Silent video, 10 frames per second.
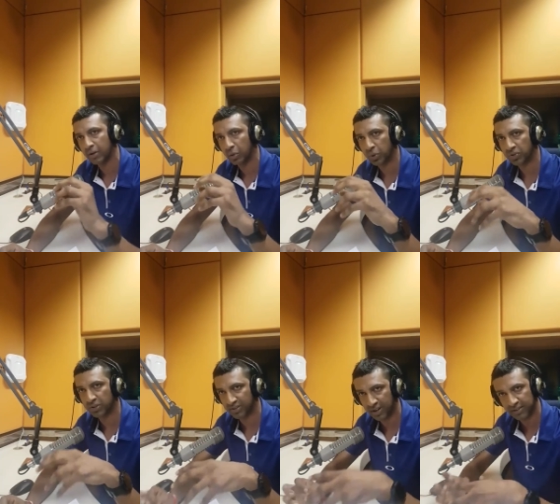which
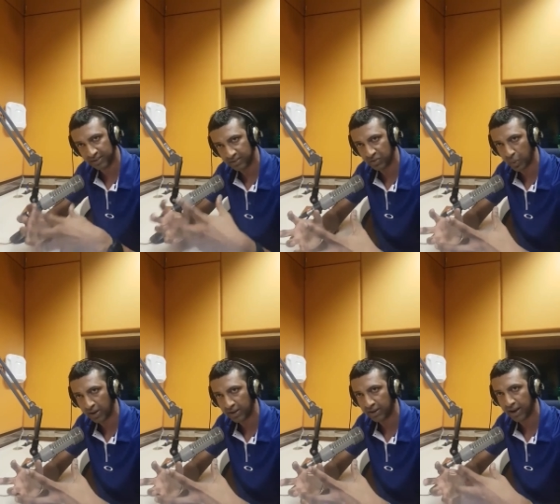result in the
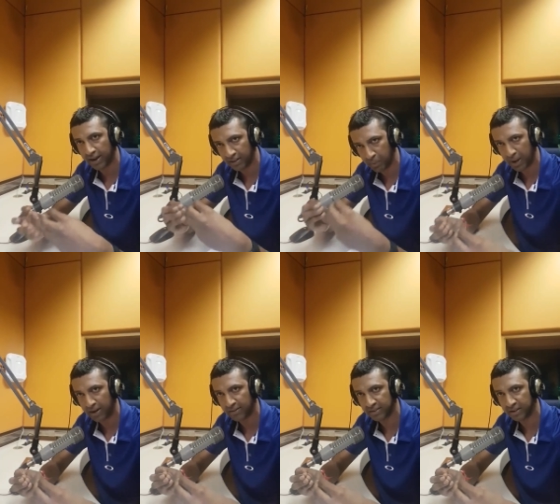swelling and the
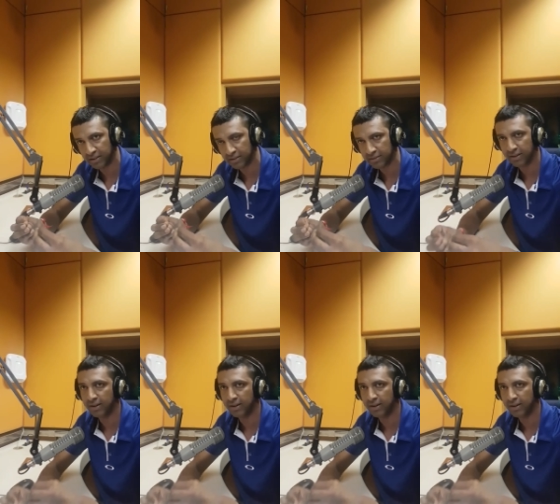pain signals,